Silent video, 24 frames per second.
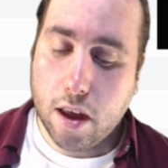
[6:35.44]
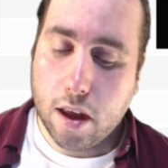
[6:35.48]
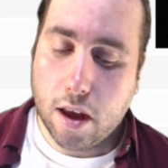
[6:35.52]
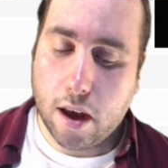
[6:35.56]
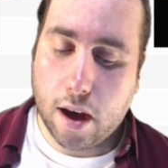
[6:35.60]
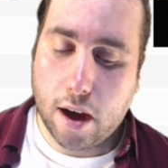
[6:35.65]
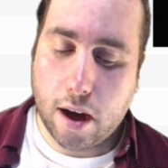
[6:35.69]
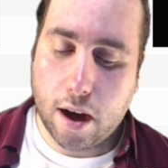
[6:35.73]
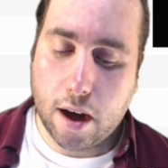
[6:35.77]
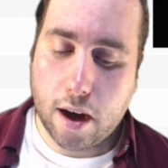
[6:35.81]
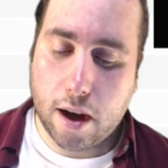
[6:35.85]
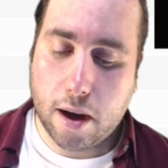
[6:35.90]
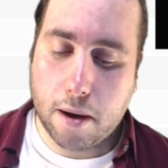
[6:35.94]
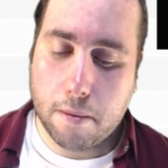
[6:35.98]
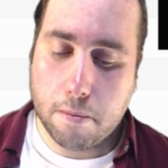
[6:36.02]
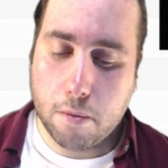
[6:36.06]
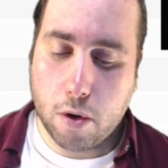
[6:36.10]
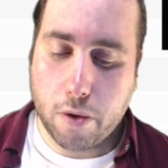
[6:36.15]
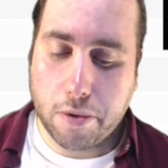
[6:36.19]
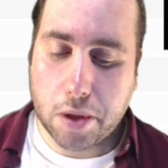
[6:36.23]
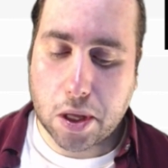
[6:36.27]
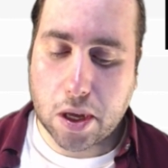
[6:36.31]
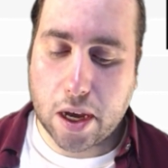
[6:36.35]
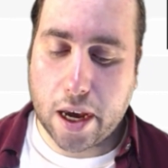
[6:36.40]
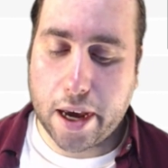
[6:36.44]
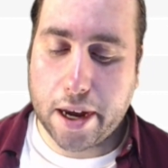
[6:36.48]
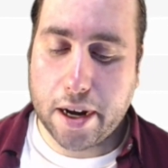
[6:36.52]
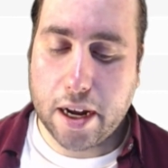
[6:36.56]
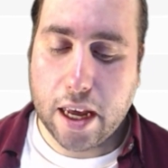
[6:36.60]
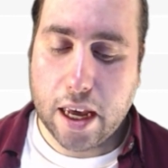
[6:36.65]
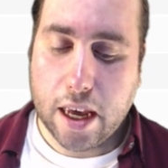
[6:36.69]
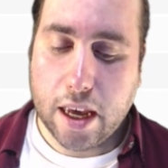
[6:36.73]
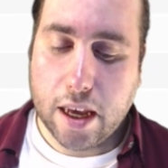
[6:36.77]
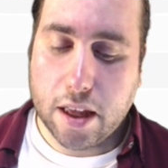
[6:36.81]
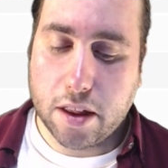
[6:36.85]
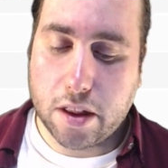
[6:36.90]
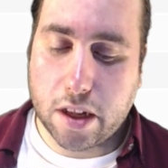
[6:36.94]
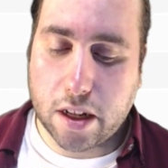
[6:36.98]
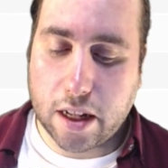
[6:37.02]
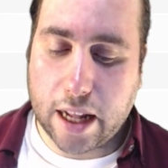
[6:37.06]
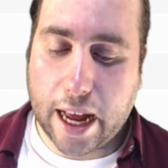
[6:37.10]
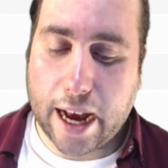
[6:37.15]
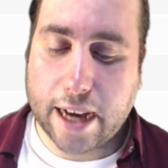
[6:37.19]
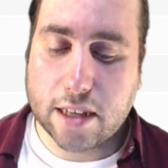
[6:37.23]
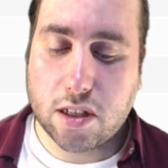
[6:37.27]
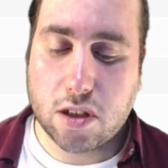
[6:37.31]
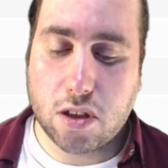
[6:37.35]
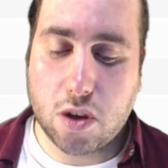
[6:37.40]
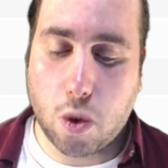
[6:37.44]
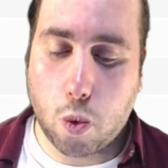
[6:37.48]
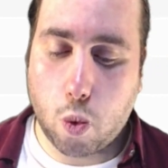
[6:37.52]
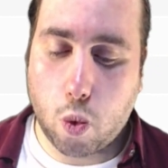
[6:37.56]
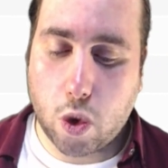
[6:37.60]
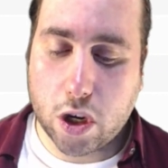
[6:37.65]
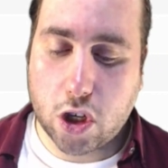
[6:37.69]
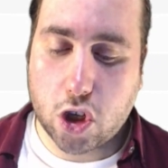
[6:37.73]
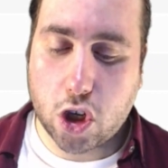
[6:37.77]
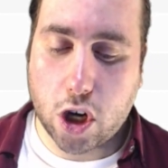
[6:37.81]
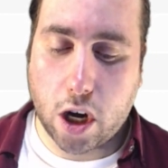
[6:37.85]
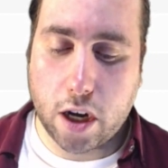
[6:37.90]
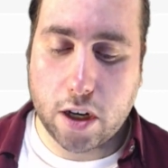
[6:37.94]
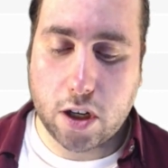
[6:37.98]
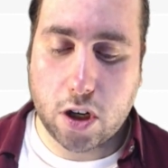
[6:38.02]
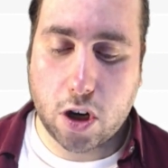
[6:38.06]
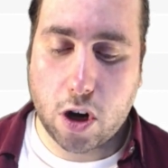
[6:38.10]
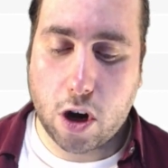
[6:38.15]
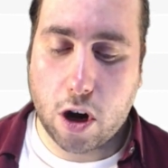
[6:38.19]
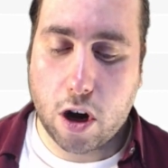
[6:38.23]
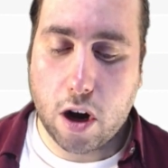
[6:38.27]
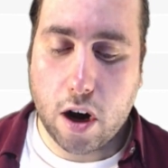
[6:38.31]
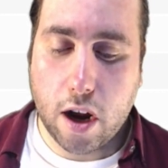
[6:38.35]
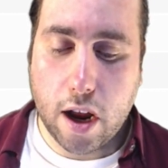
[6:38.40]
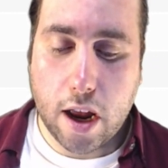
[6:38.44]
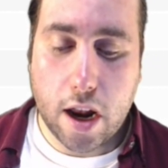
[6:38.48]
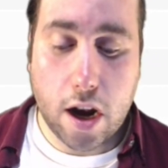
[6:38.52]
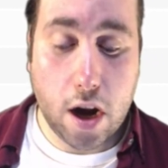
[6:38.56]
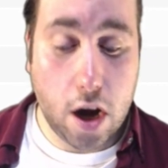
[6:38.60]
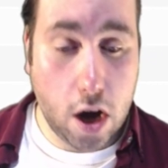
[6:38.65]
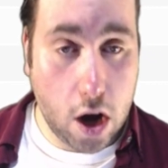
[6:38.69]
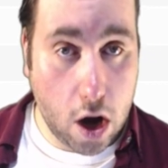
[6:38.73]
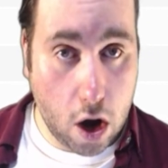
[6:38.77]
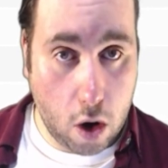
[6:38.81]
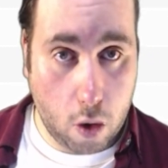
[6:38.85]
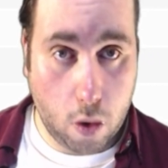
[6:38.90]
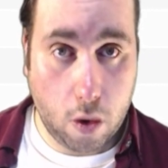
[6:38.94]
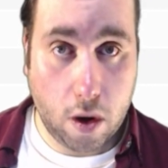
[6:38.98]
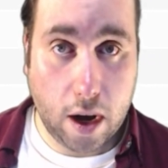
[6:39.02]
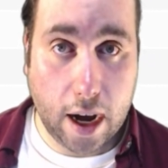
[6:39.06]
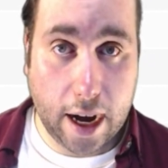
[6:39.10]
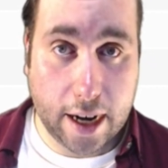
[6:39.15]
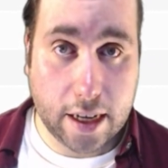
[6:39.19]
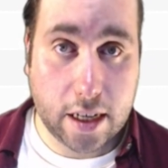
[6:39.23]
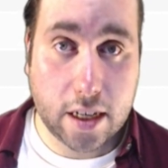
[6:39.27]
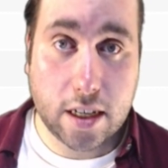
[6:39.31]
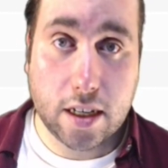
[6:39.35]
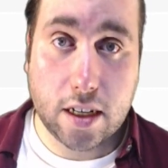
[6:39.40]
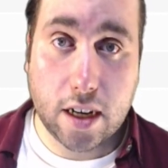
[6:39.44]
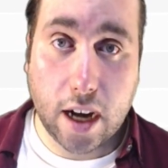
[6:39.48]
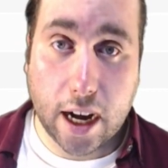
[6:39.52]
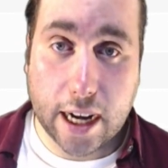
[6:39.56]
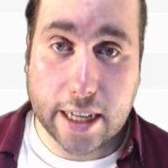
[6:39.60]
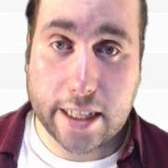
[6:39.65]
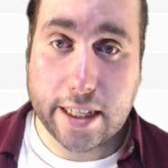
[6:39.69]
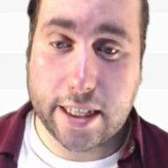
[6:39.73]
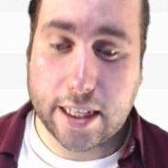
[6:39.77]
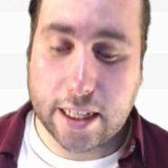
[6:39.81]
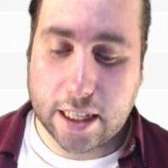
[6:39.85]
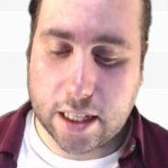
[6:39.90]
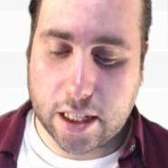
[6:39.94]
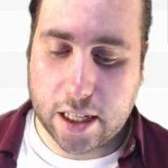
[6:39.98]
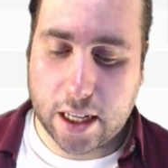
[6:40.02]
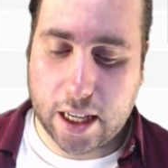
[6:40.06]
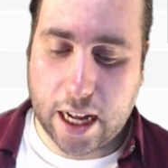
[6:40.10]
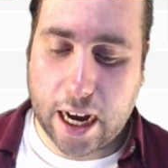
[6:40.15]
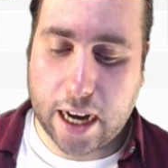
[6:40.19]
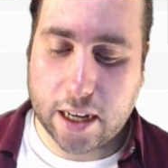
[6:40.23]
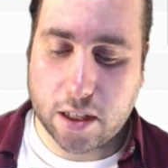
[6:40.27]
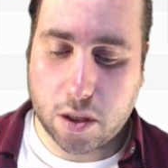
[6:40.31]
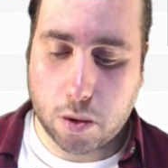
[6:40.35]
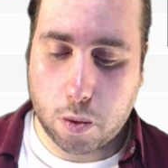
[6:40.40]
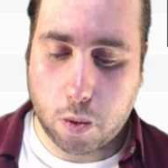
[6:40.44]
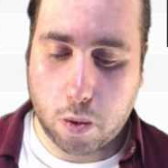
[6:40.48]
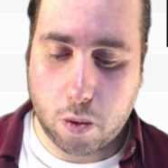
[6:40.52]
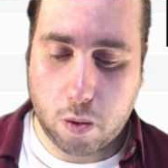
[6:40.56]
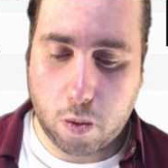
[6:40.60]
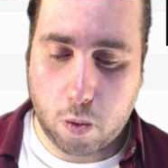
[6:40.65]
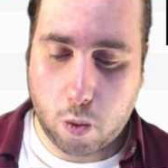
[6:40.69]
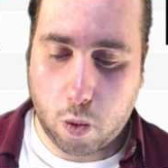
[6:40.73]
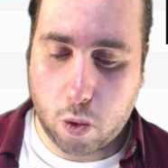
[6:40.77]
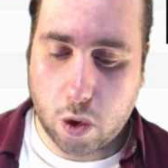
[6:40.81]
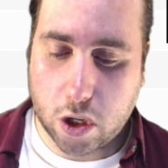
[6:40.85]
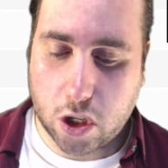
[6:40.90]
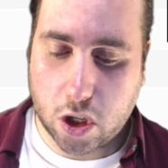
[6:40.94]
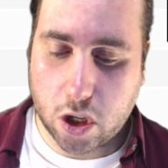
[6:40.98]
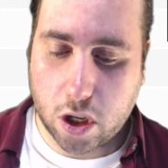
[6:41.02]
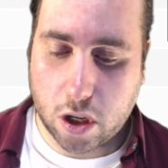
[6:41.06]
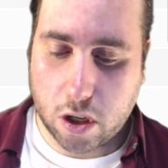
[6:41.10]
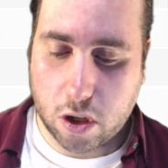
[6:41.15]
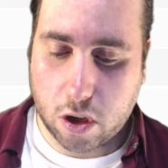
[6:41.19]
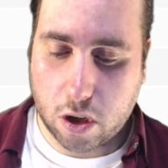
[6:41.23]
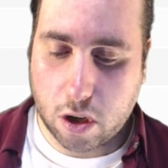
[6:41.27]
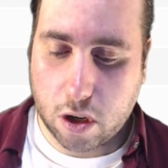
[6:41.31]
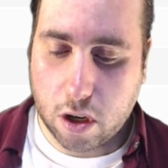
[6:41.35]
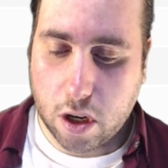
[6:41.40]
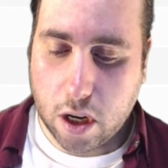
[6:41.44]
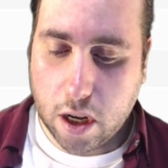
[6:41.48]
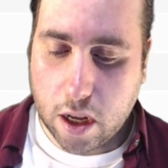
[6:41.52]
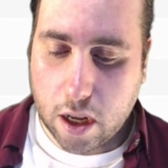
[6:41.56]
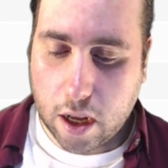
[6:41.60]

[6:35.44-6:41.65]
Moving on, The Last Witch Hunter. No, I did not see The Last Witch Hunter.